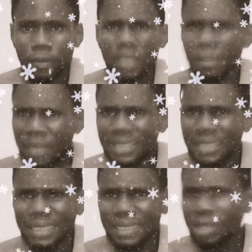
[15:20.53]
The best
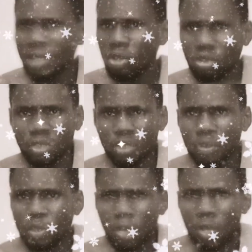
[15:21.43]
thing is contribute
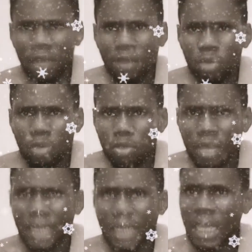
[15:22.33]
in whatever way you
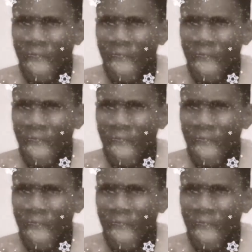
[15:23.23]
can.